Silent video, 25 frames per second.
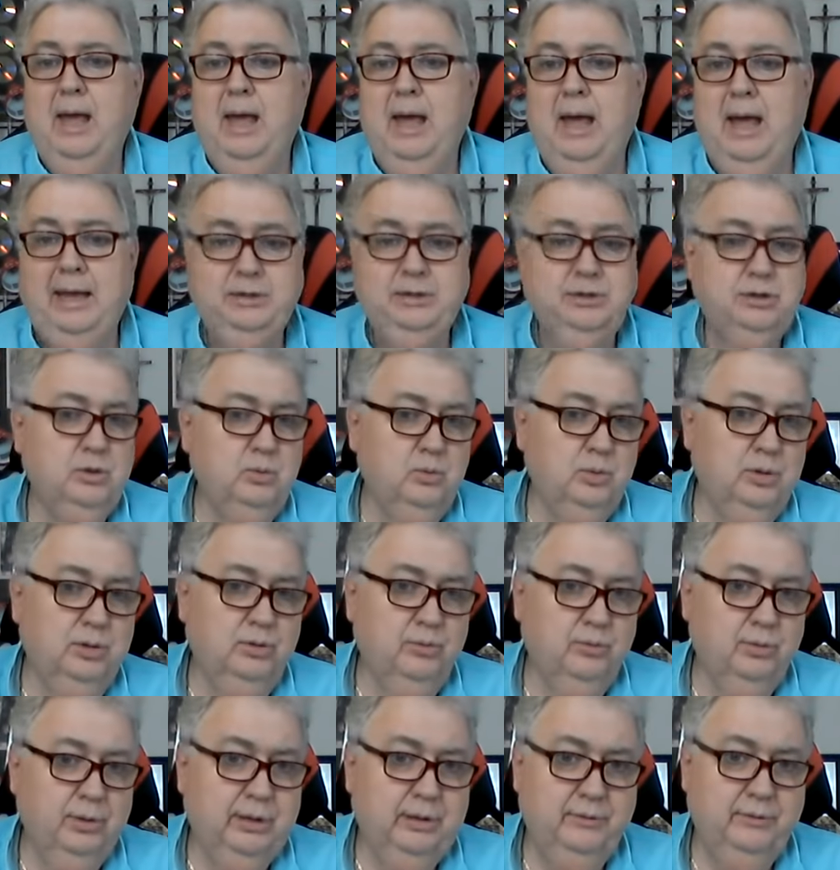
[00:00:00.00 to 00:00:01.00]
I do
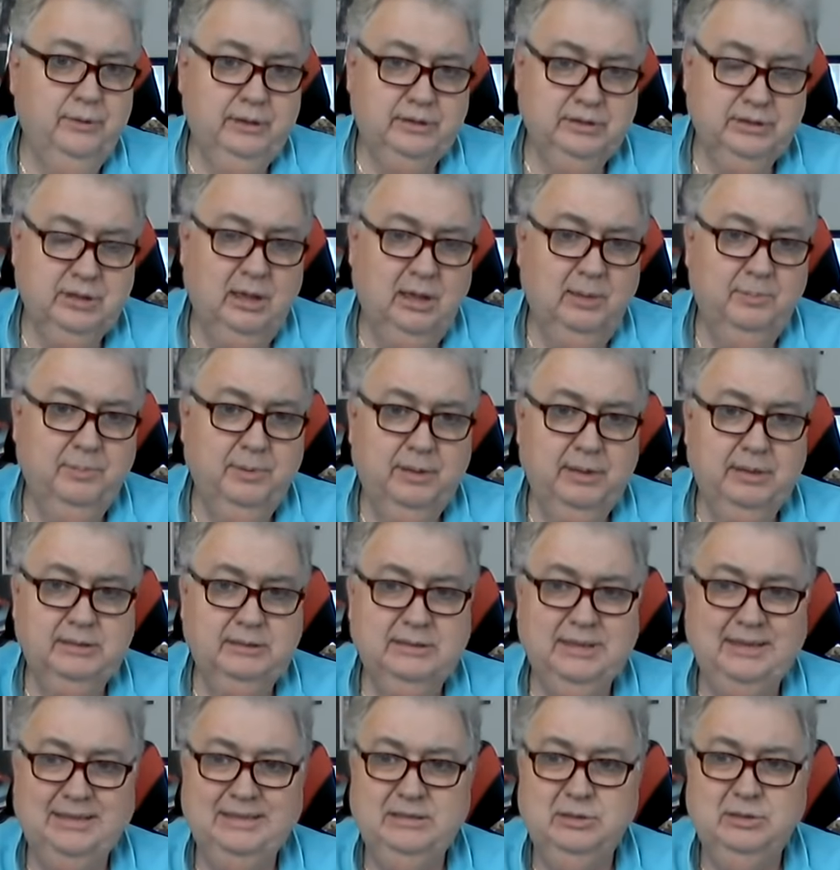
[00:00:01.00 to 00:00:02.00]
agree these
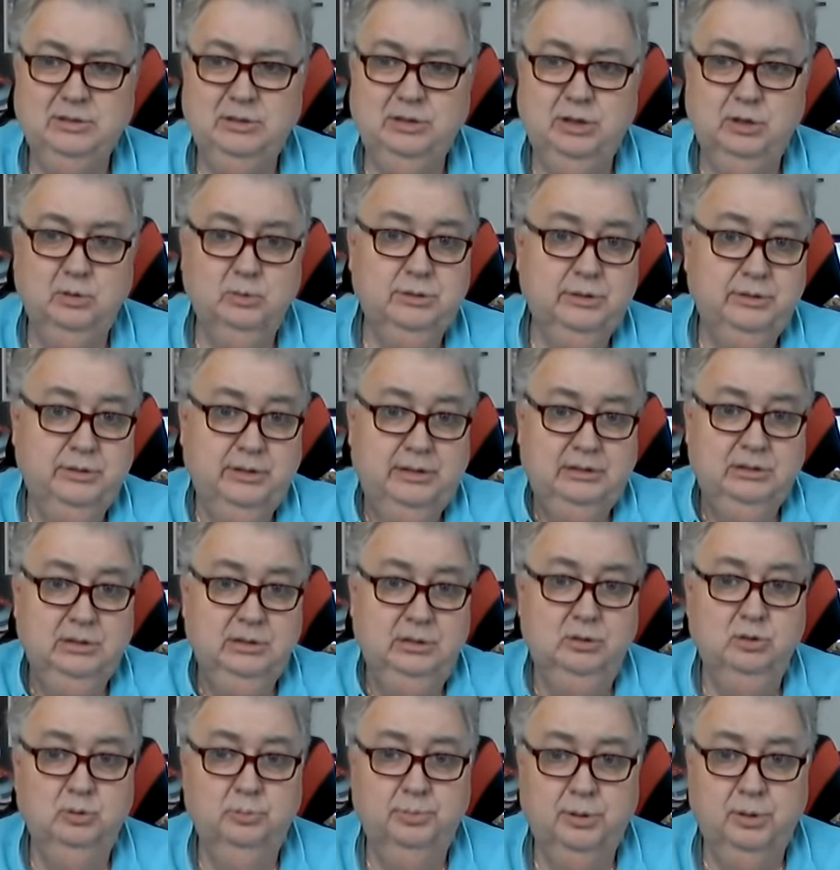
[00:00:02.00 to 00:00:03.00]
companies that's using these
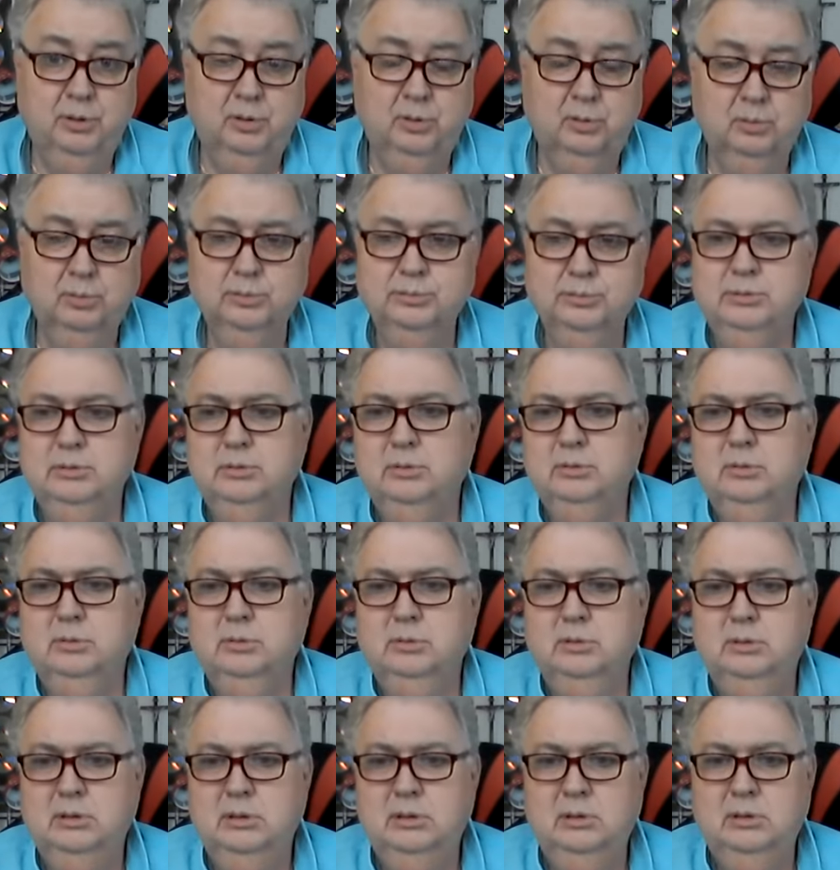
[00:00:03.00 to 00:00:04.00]
loopholes,
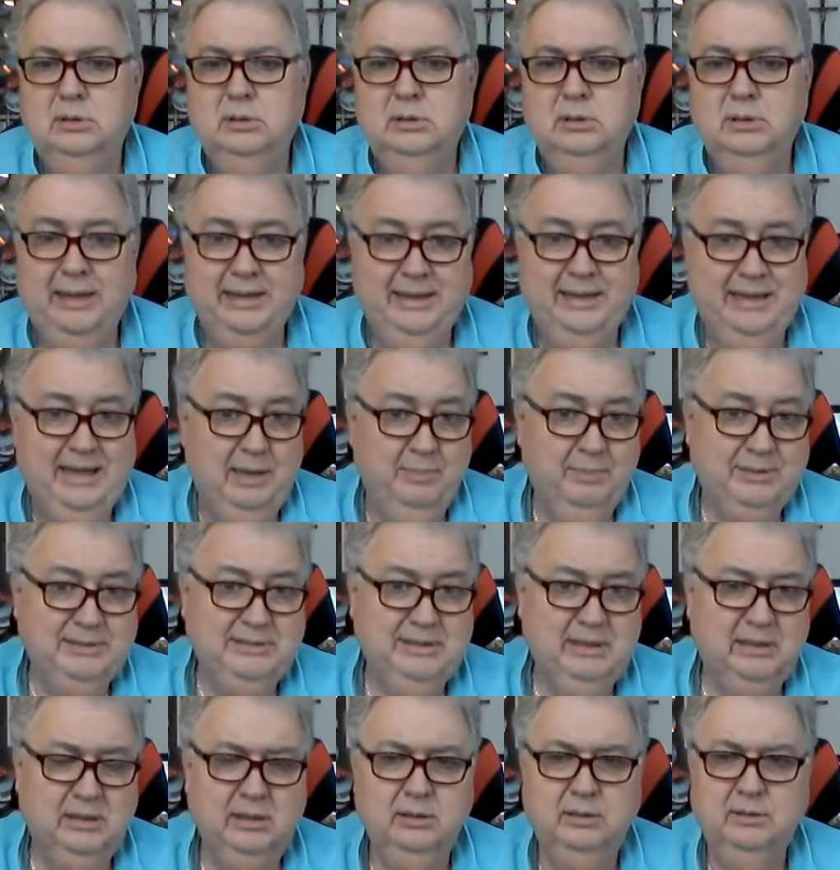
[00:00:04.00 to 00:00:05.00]
like
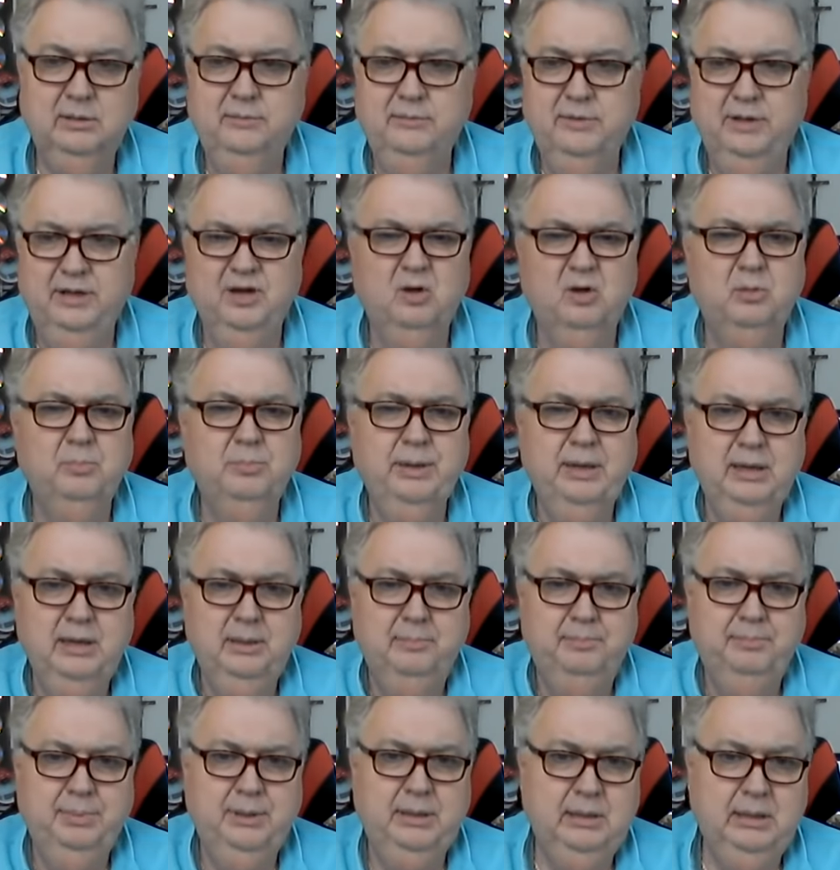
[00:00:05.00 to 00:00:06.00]
Amazon, they don't pay
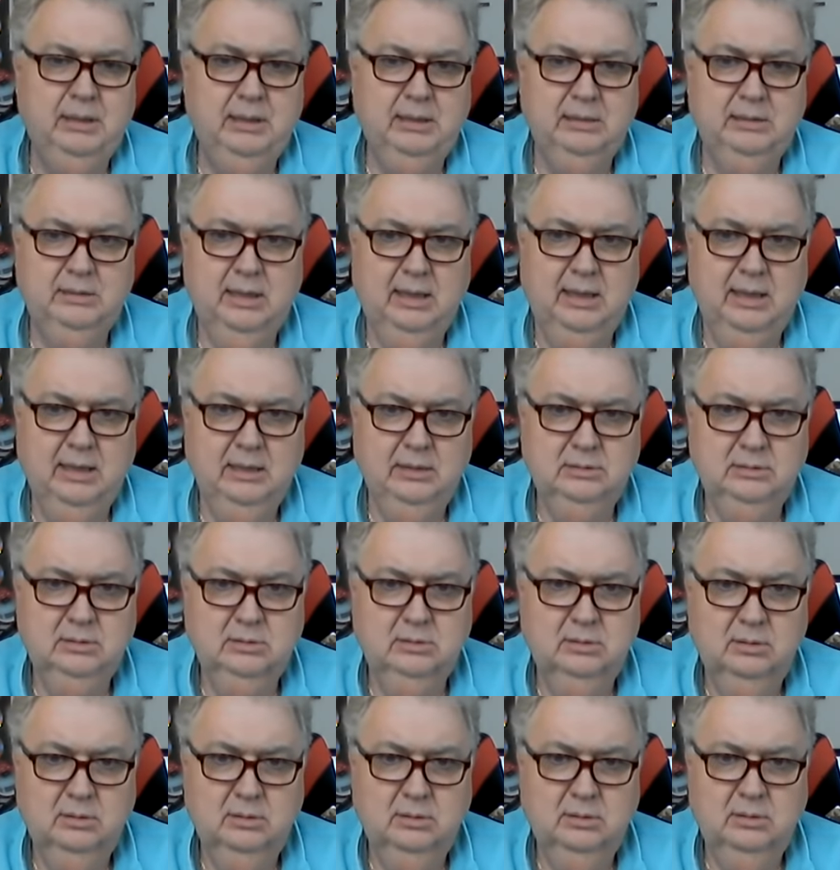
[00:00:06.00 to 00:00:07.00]
a penny in
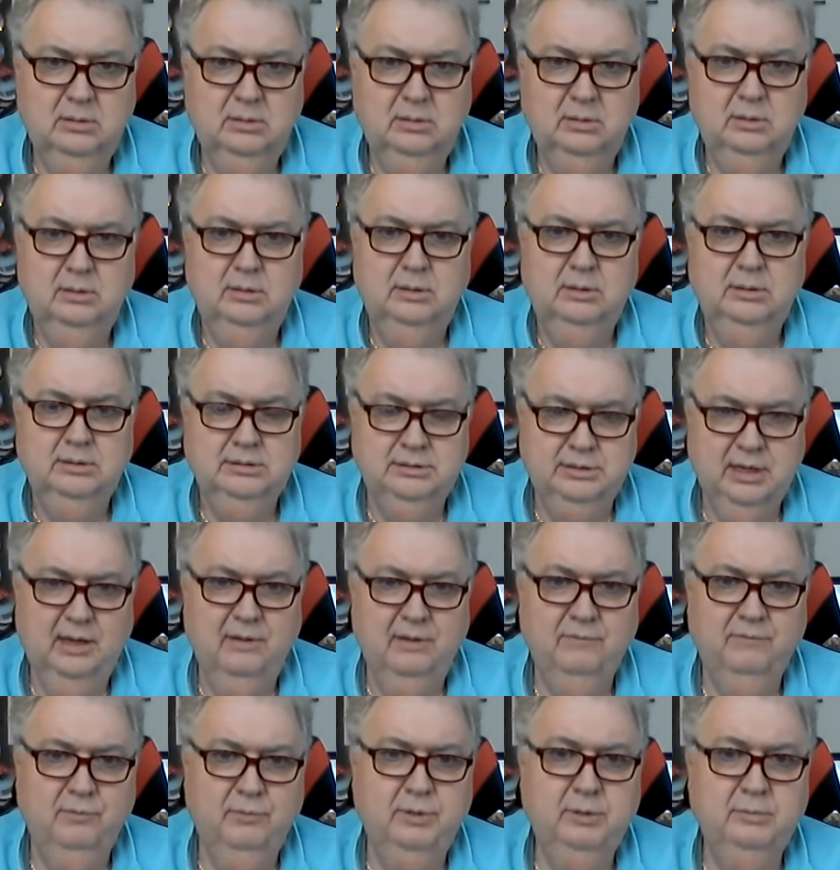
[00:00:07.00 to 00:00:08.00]
tax. It's
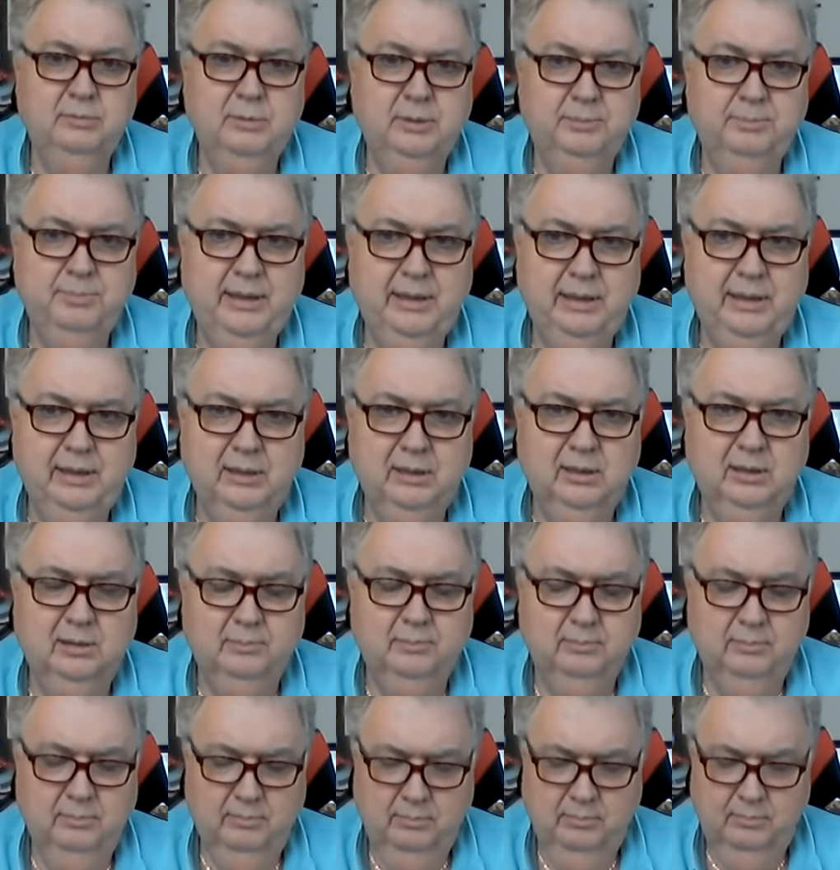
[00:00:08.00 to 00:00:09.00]
time for them to pay
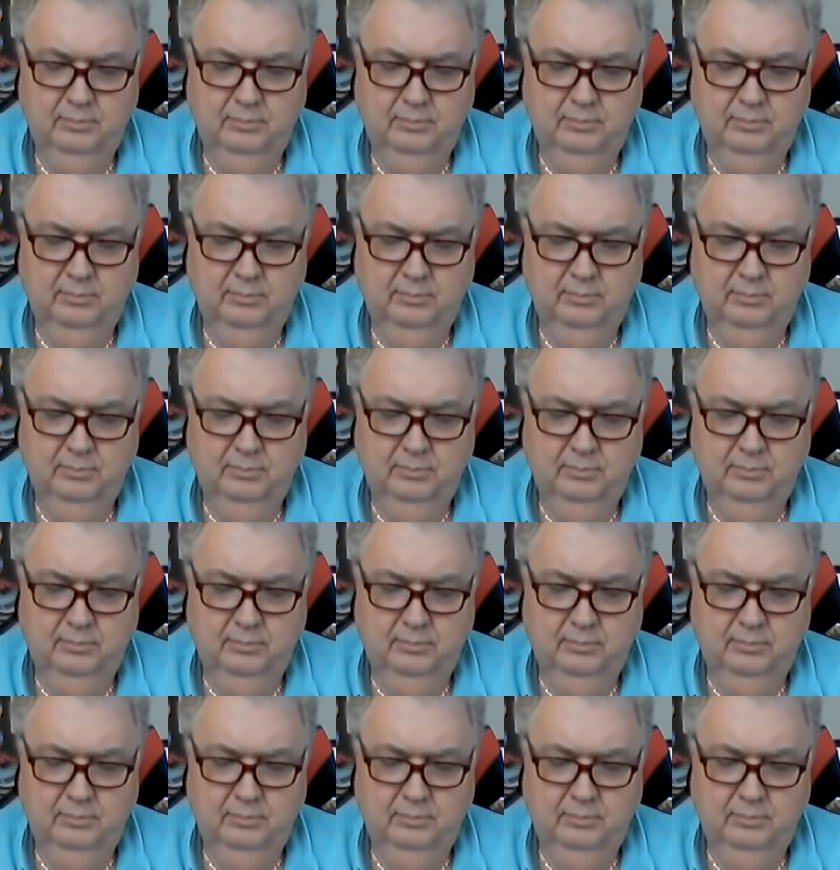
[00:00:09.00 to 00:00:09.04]
up.